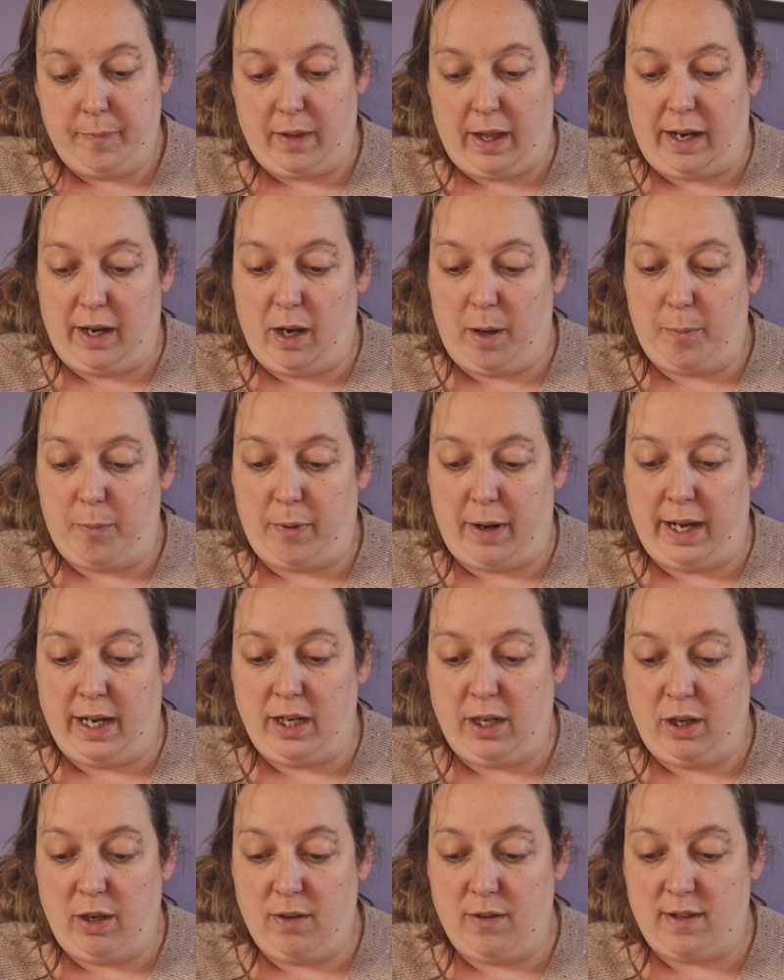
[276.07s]
and our
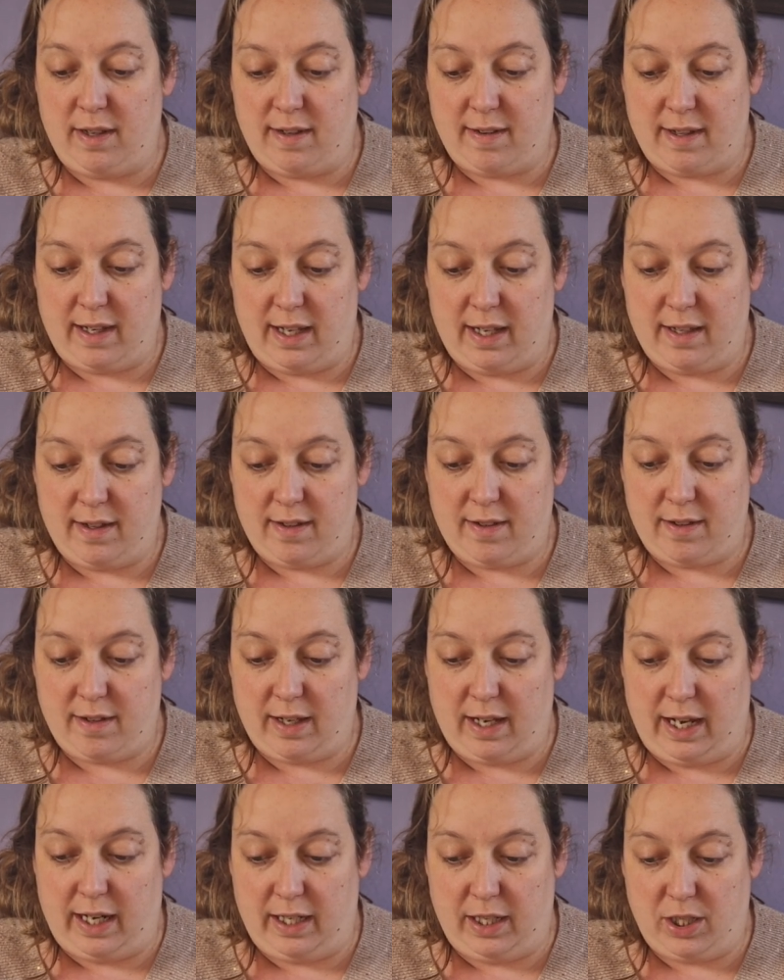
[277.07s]
brain uses this
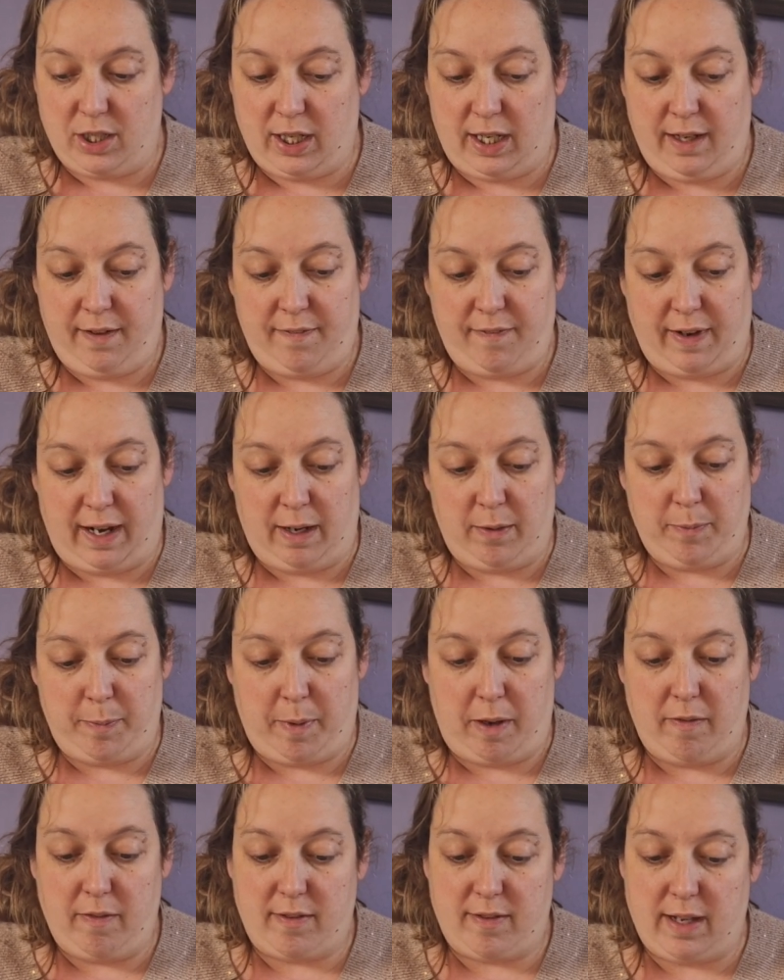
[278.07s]
energy found
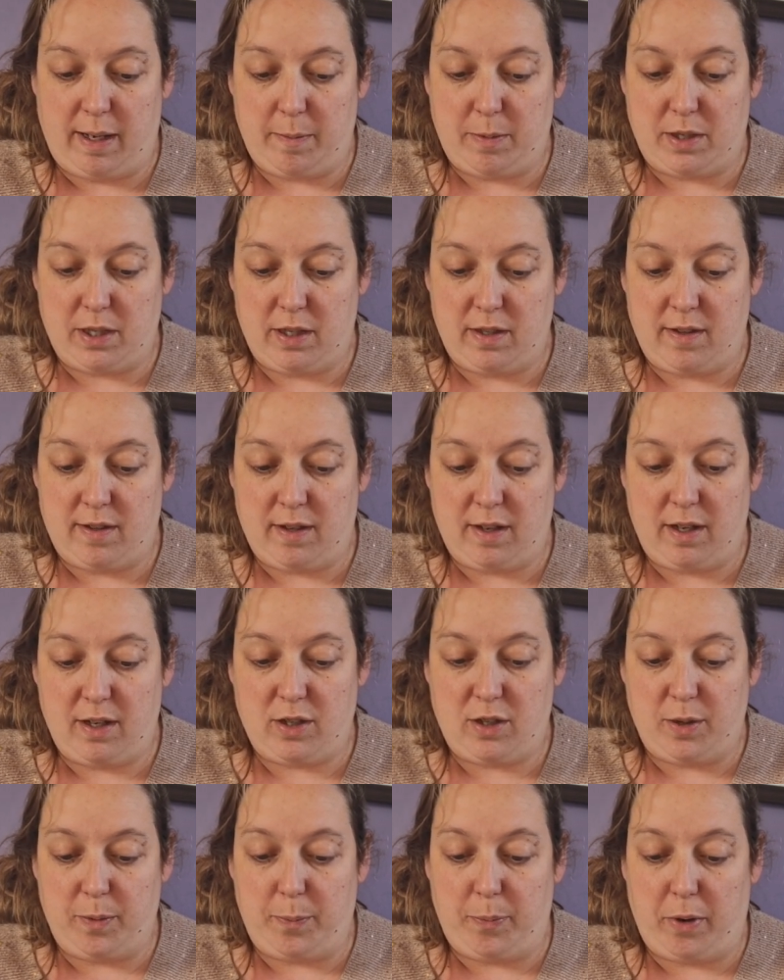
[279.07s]
by receptors
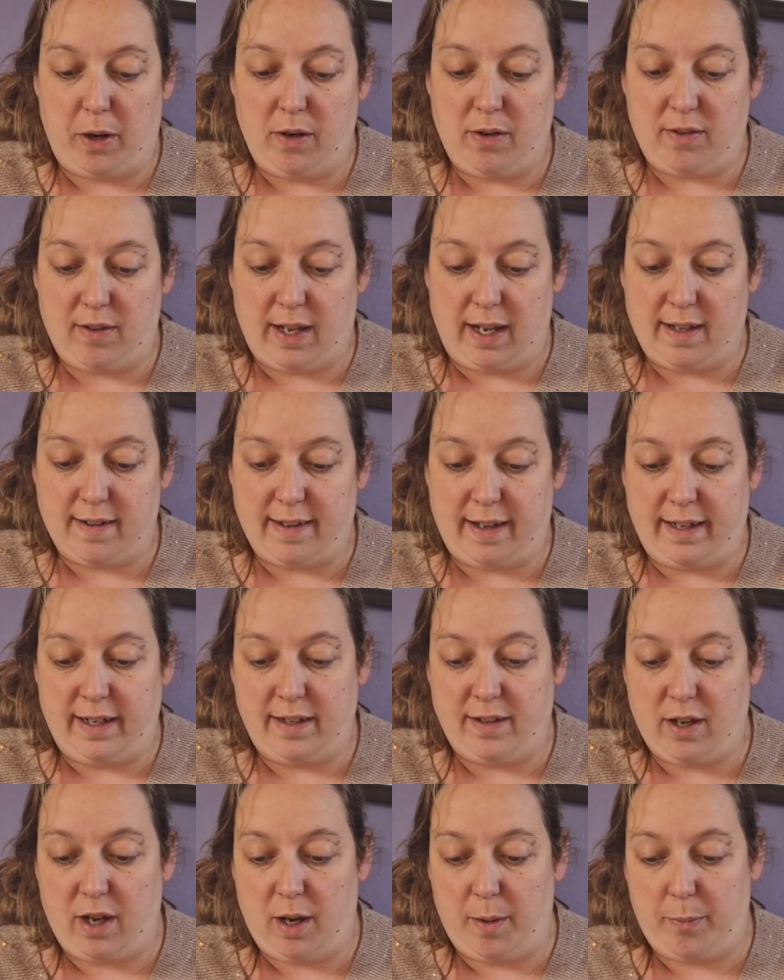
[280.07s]
to process and
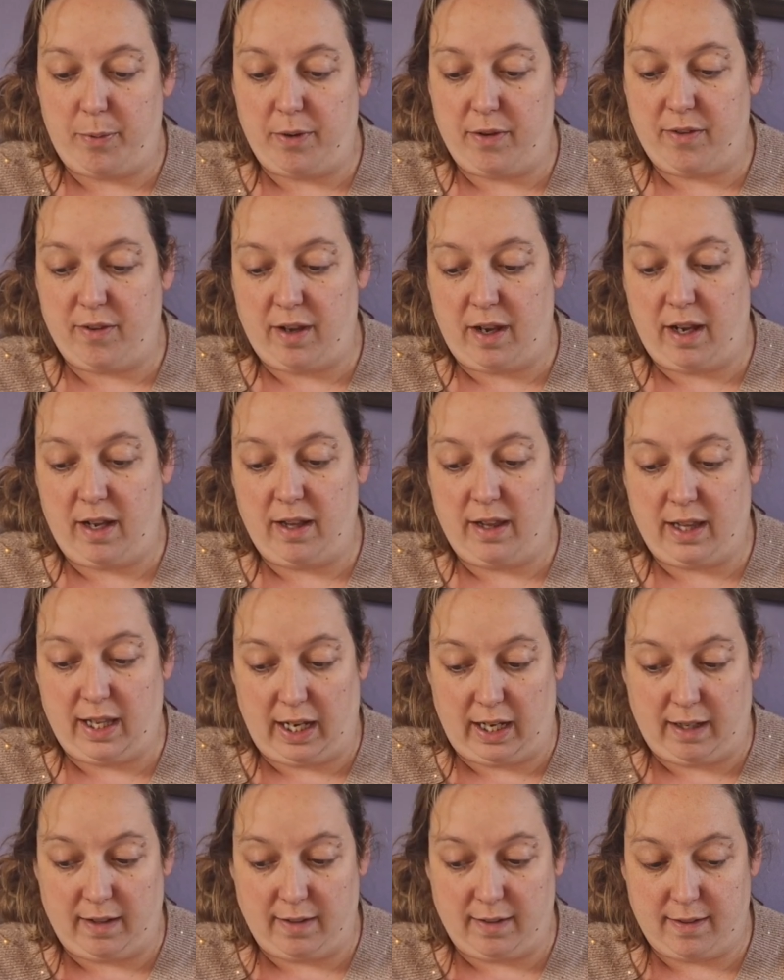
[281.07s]
interpret certain
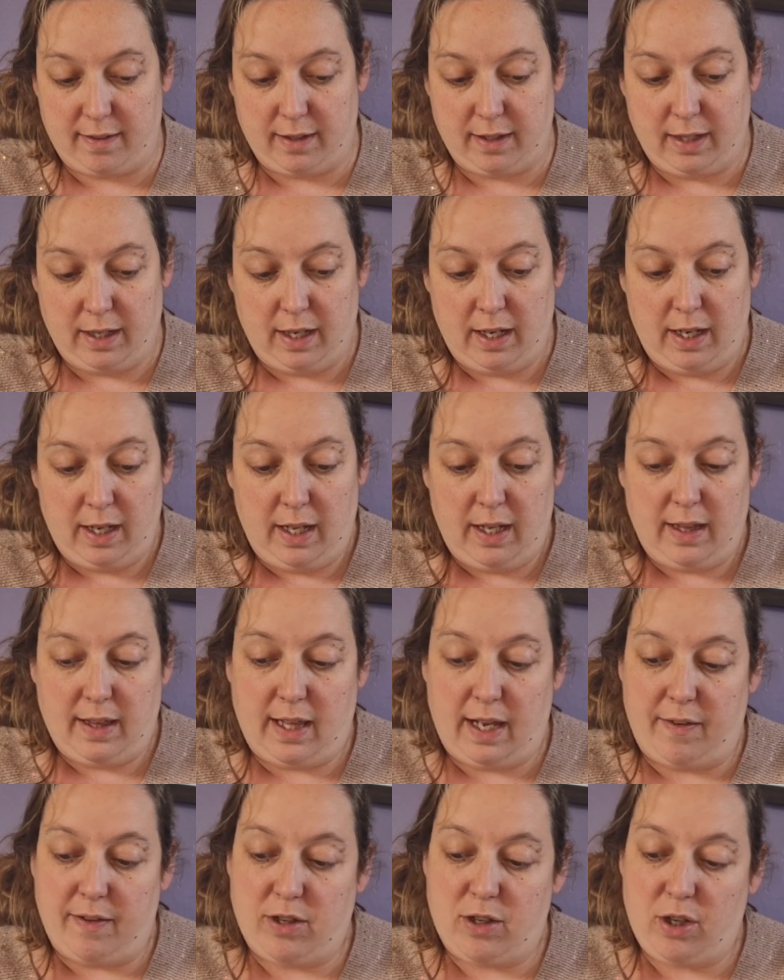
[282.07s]
things.
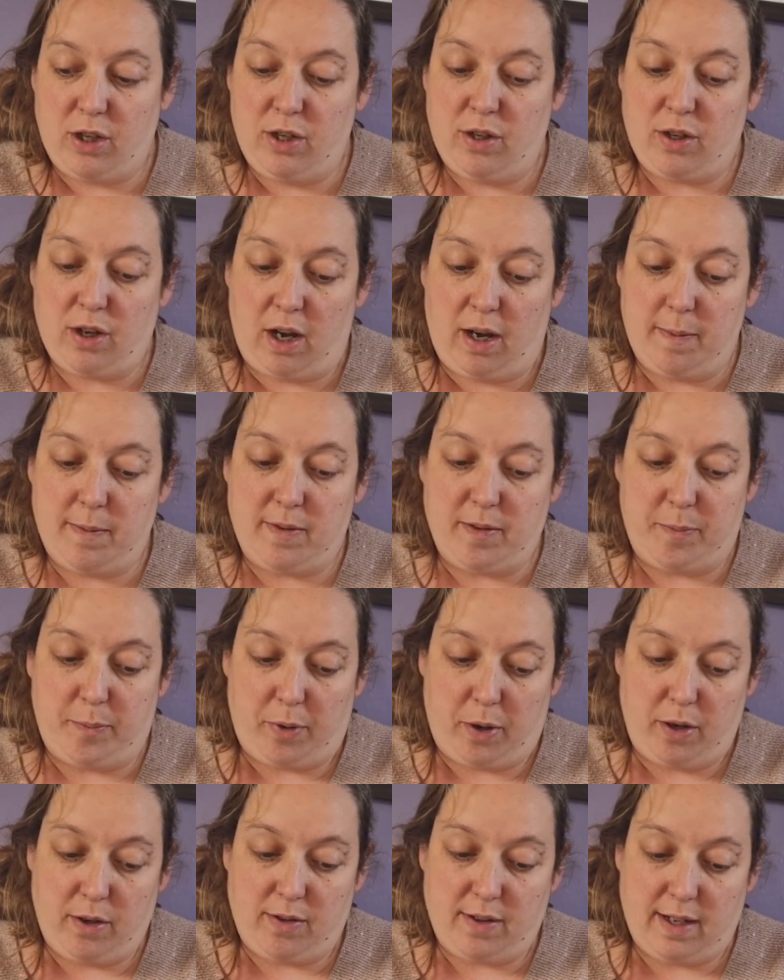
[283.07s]
There are 2 types of
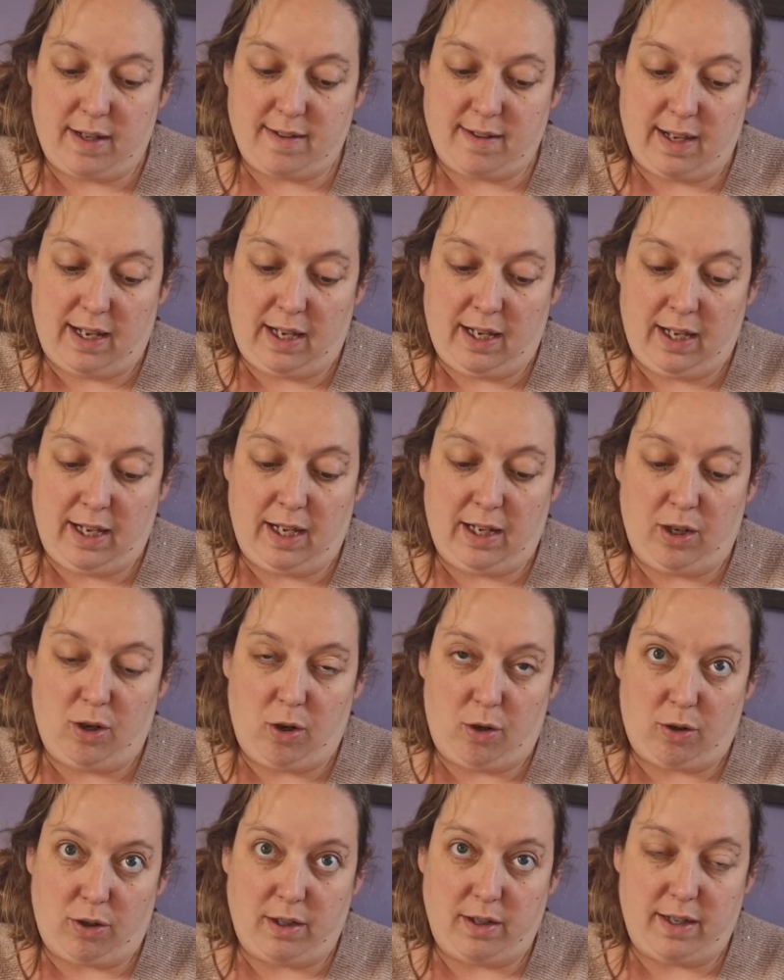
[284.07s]
processing in
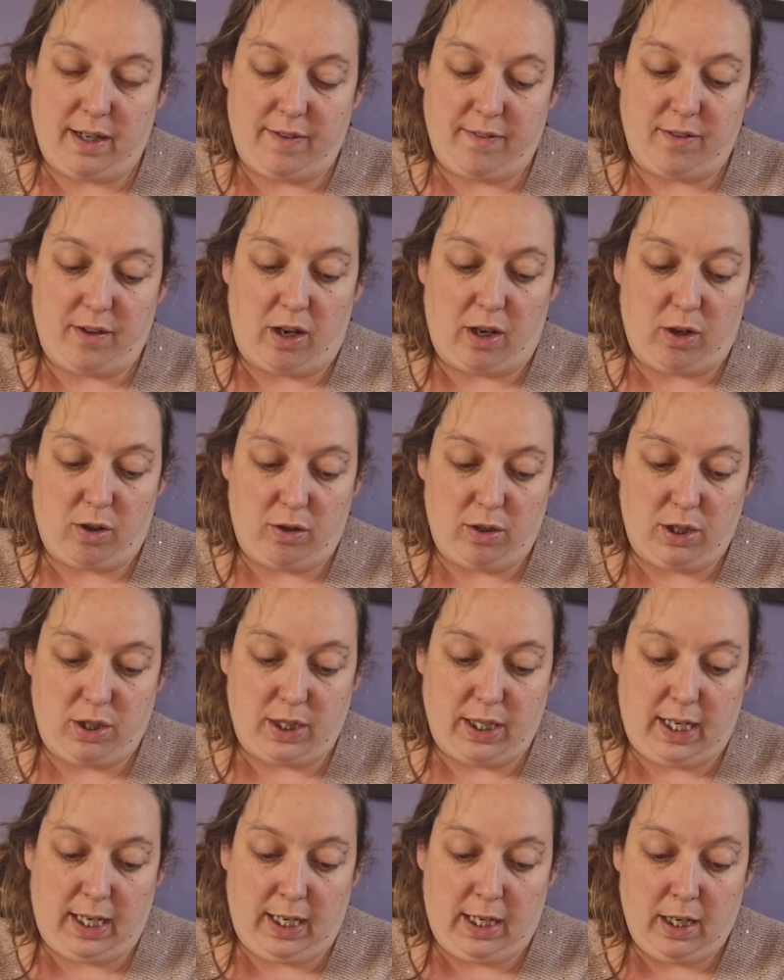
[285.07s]
cognitive
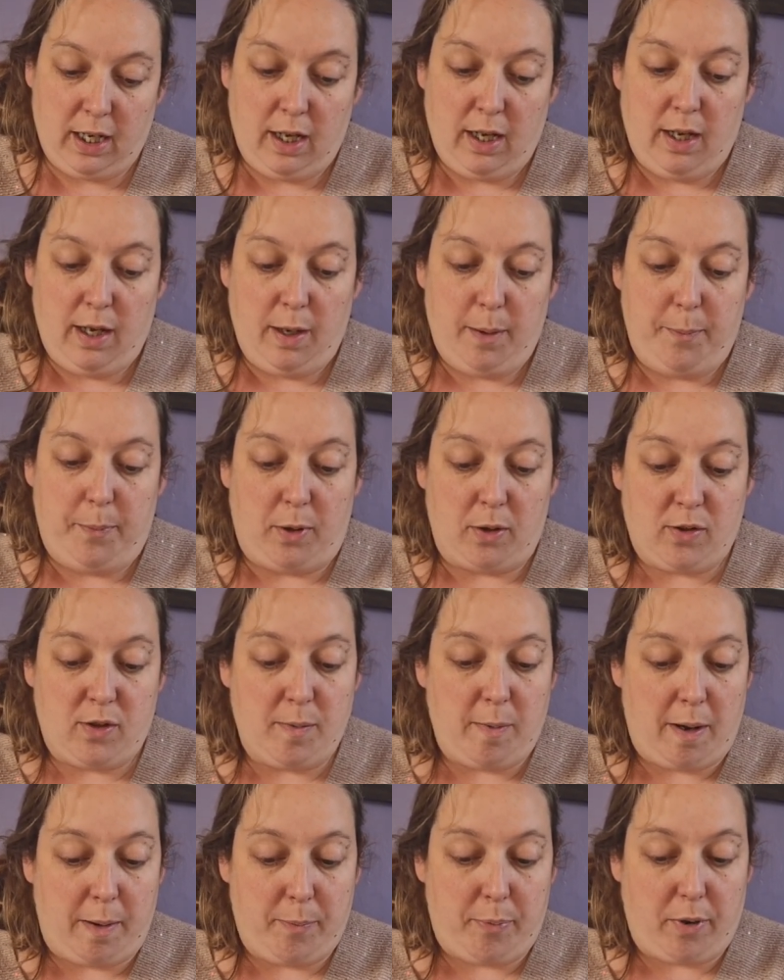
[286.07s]
psychology.
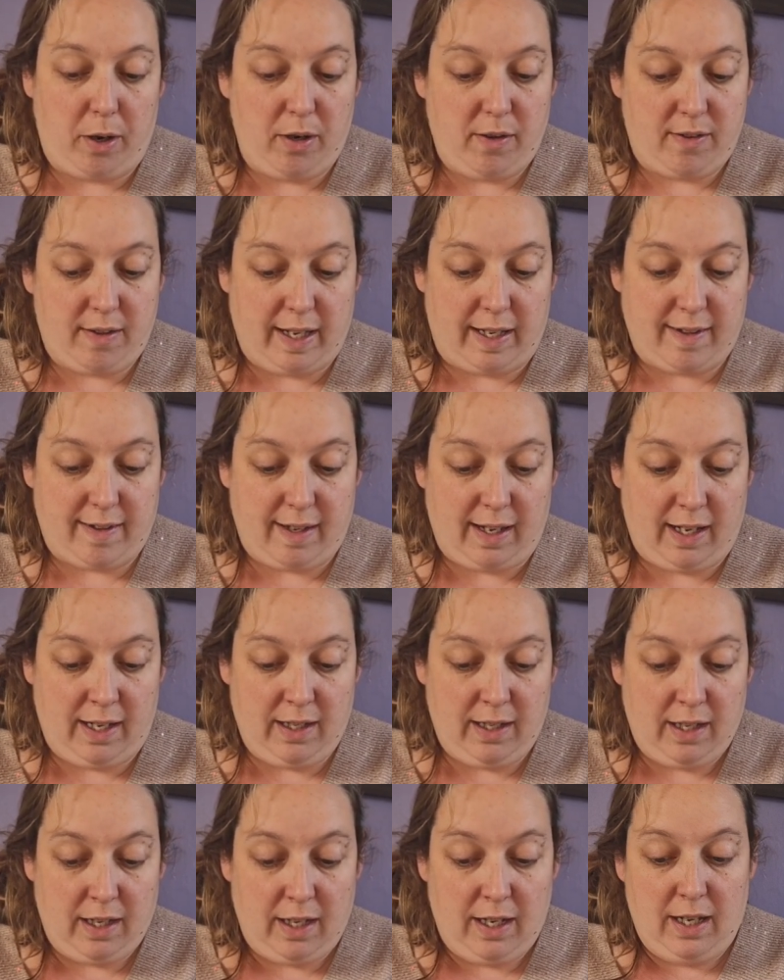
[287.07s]
Bottom-up processing.